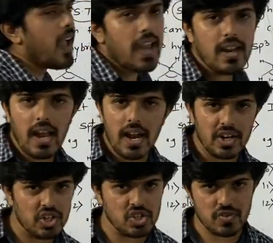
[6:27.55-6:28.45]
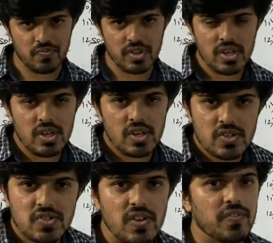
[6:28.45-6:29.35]
and adhesion.
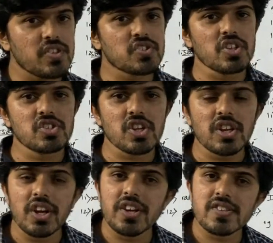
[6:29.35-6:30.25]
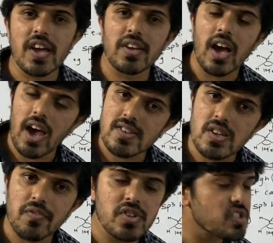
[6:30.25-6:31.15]
Surface tension, it is having high
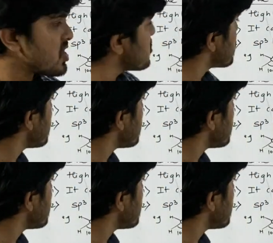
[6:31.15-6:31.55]
surface tension.